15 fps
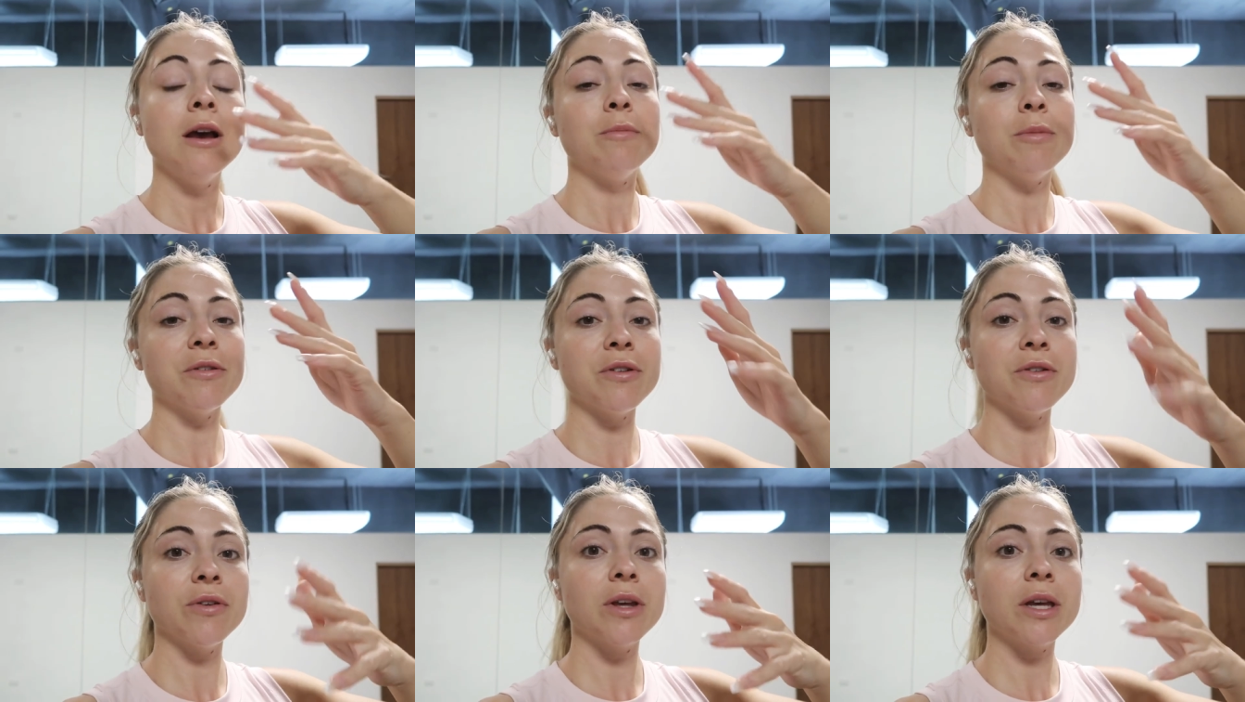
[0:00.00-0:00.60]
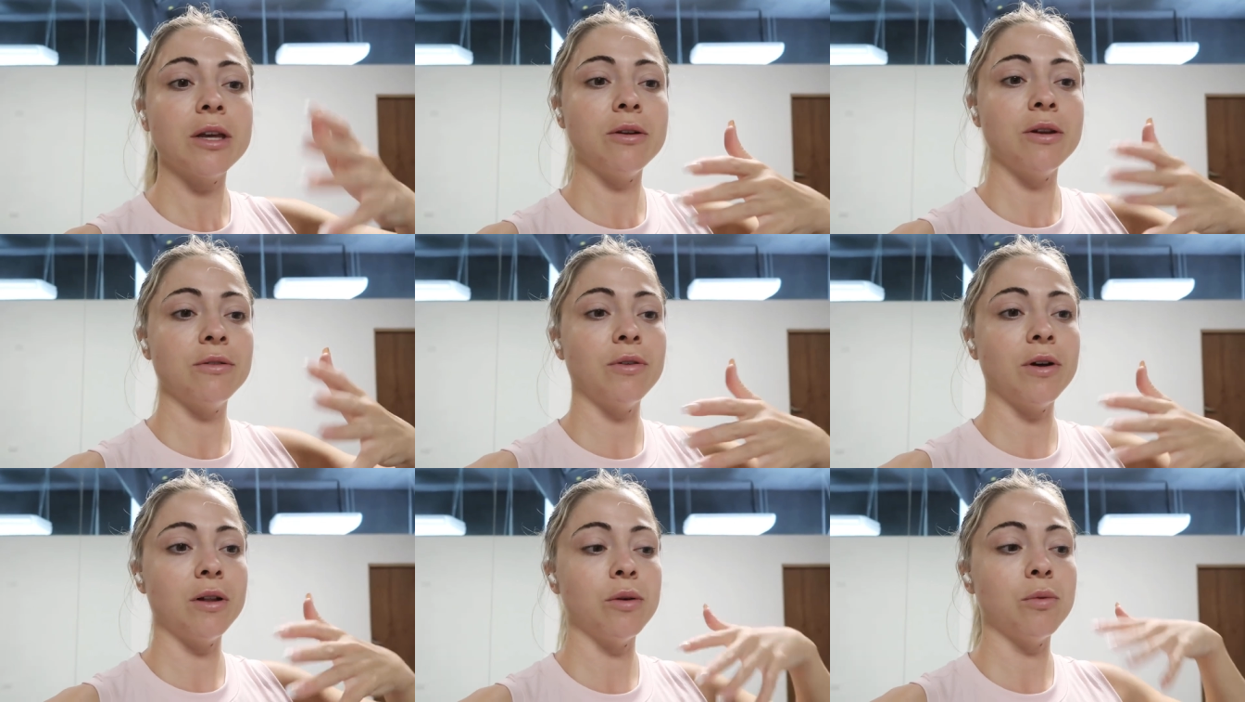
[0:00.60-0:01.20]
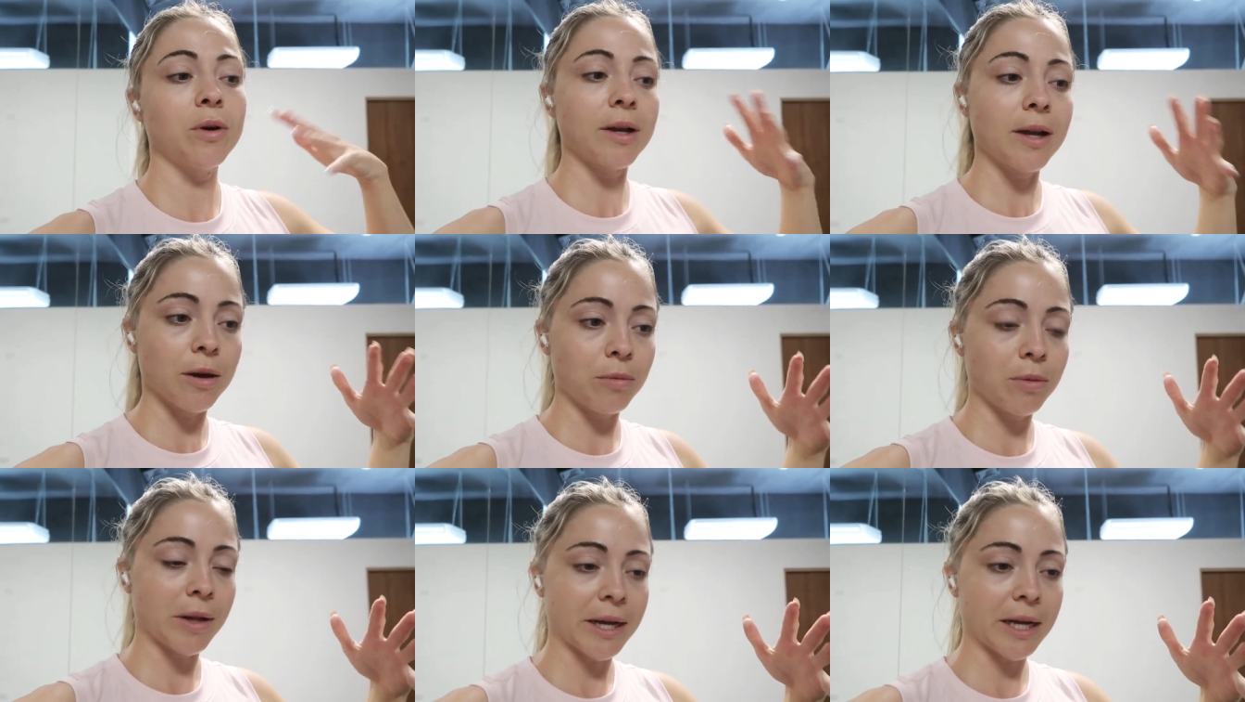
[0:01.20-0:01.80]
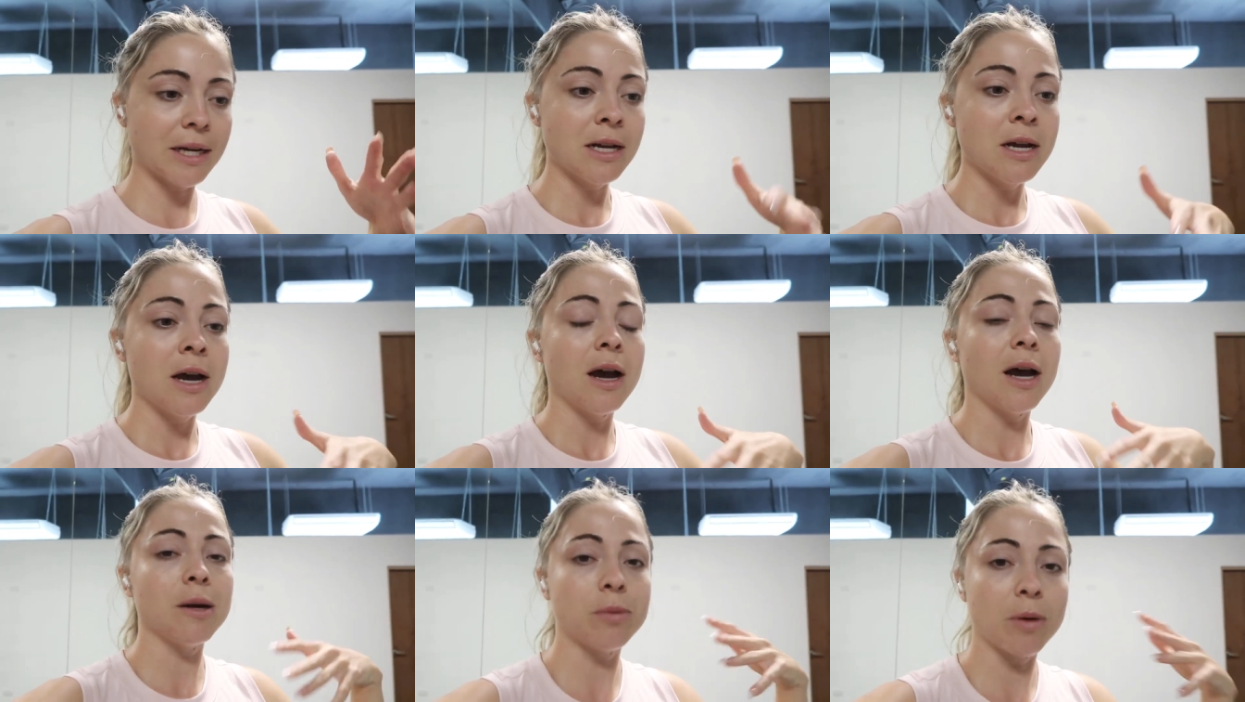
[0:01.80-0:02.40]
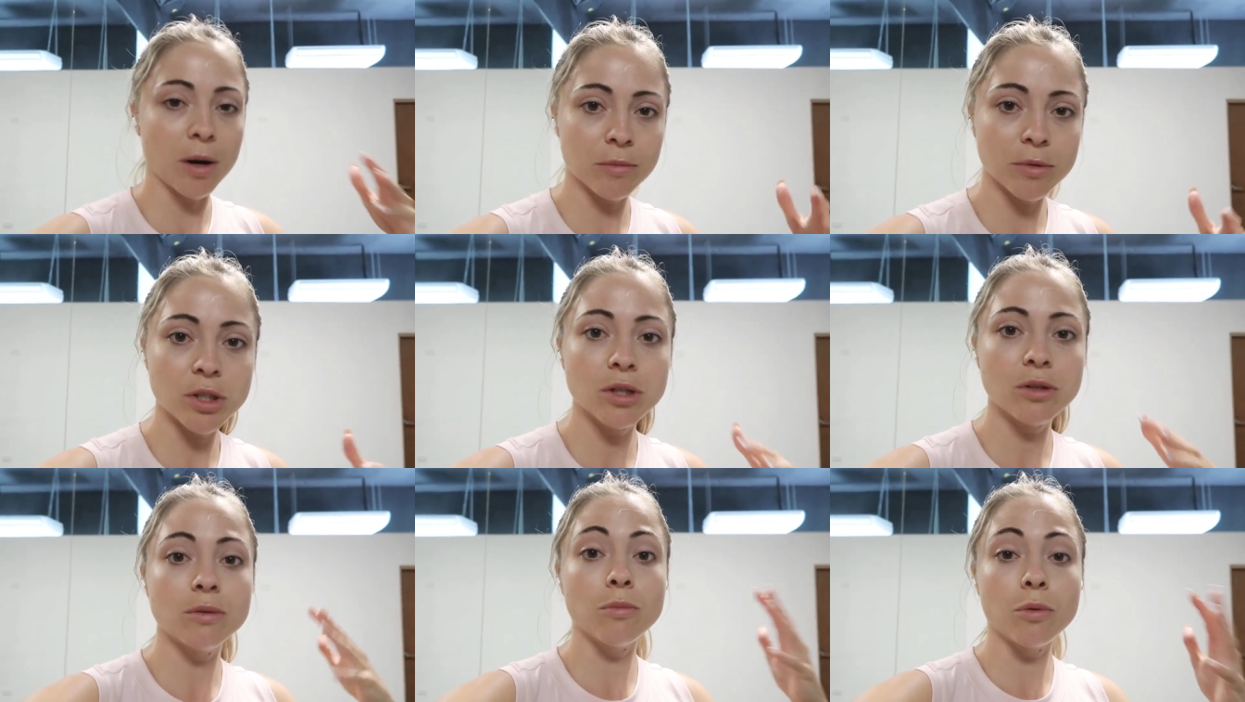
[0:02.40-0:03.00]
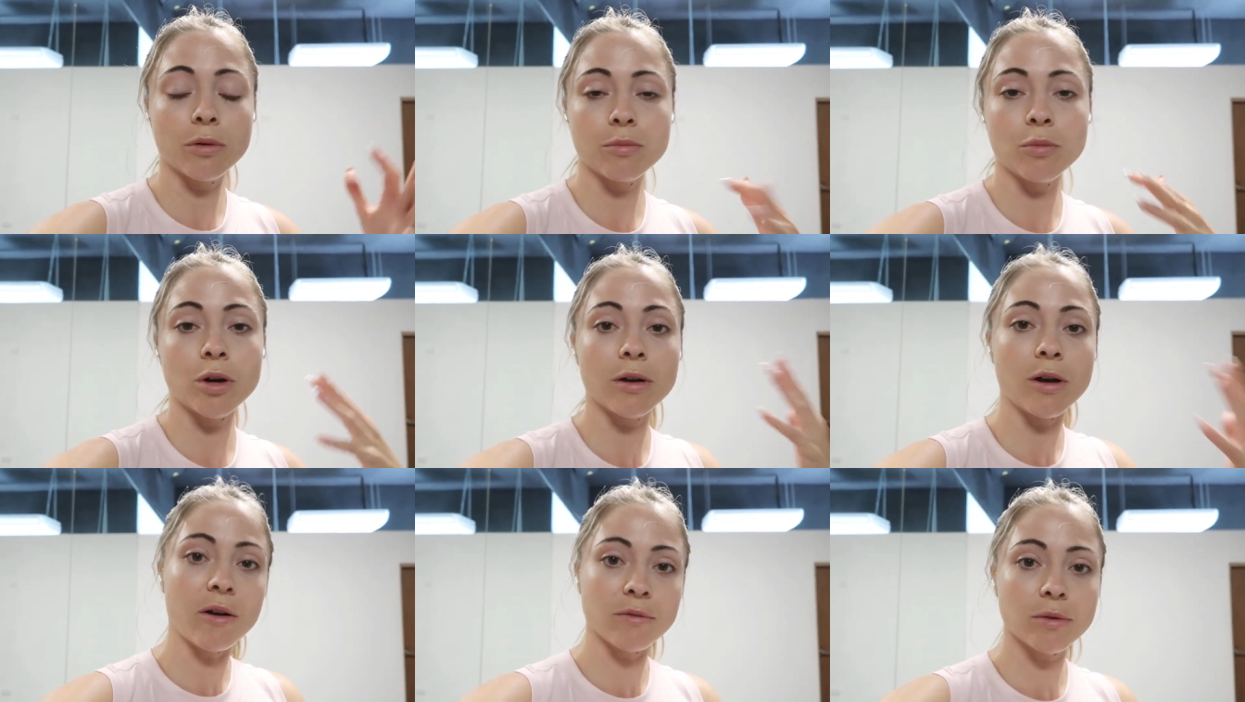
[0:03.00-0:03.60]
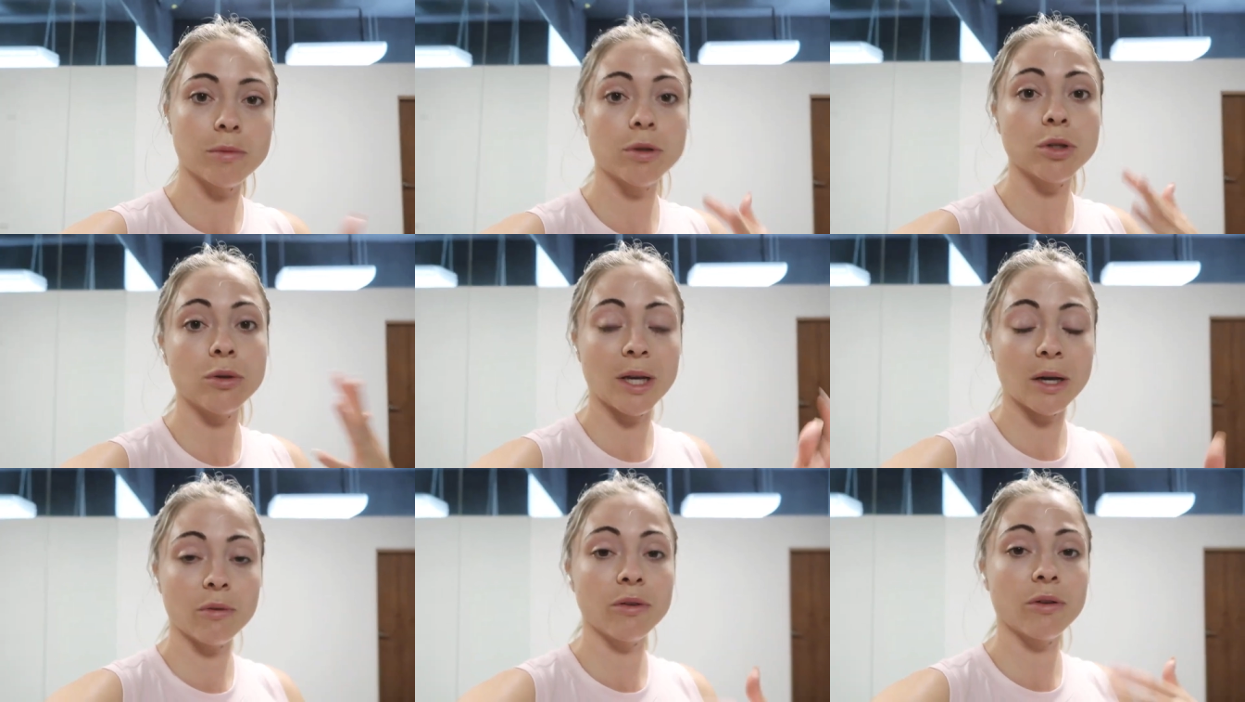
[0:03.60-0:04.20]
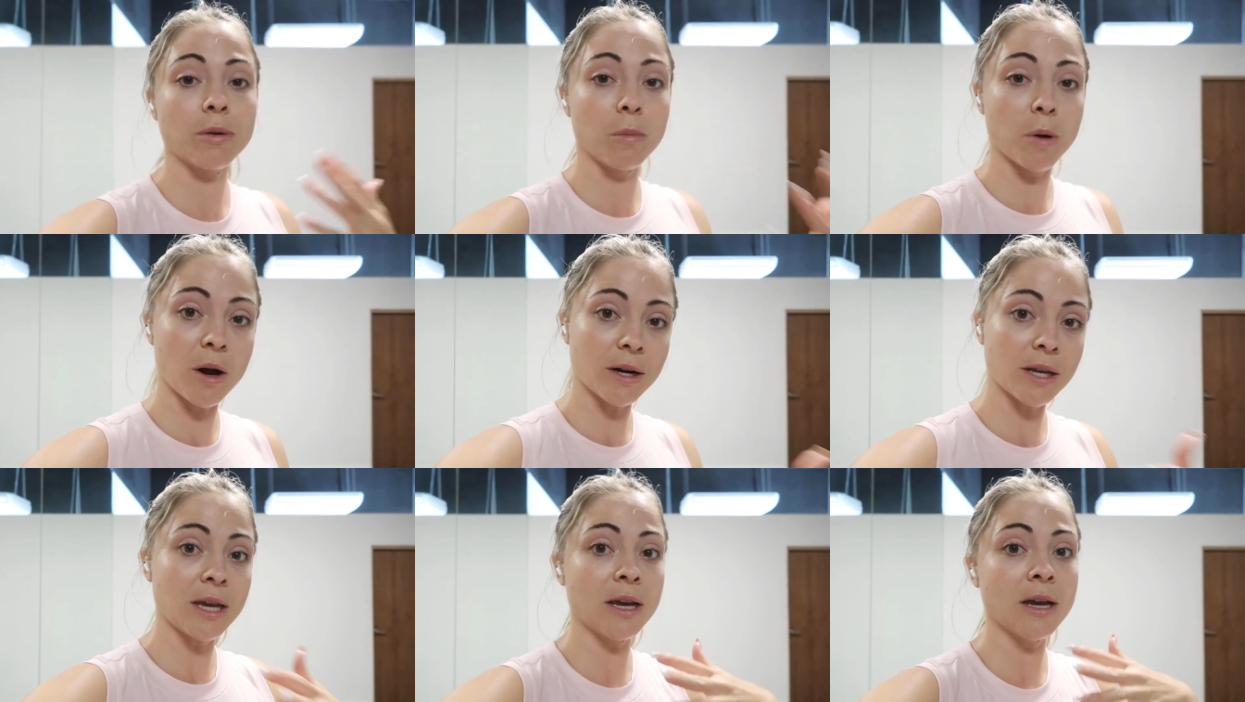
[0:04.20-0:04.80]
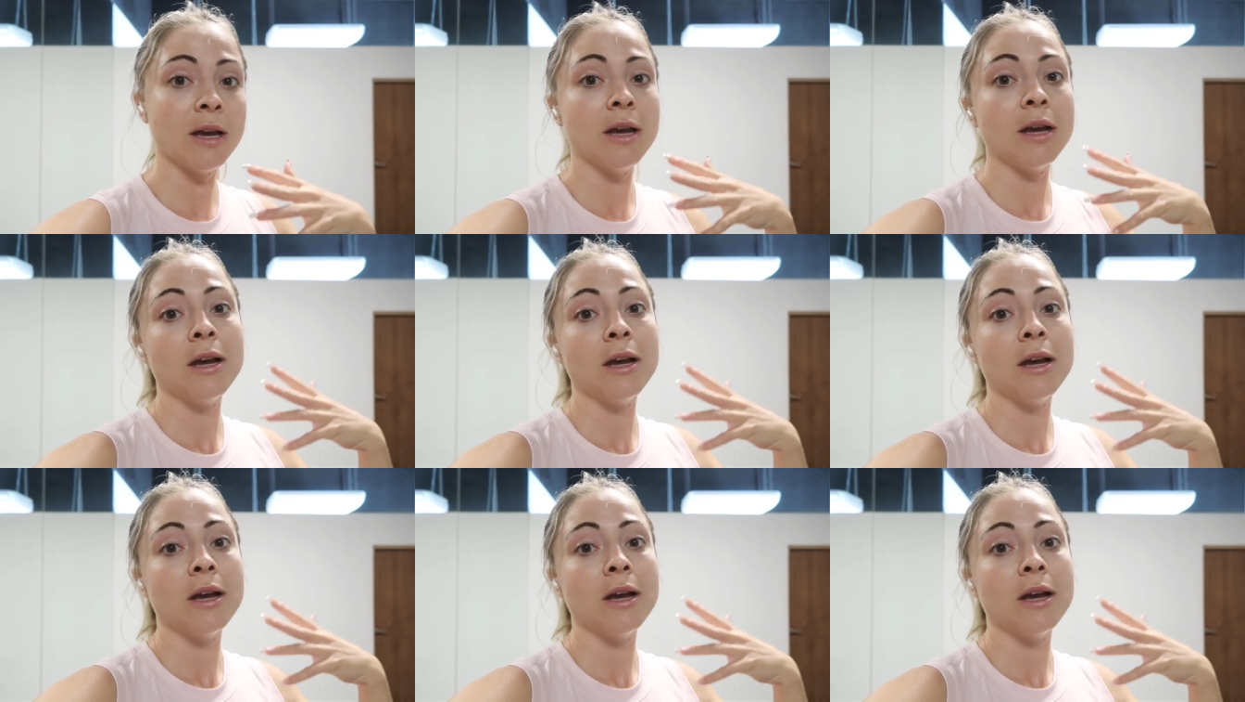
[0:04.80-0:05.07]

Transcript: But if you feel like you need to follow a workout plan, I promise you the more and more comfortable you get with your body,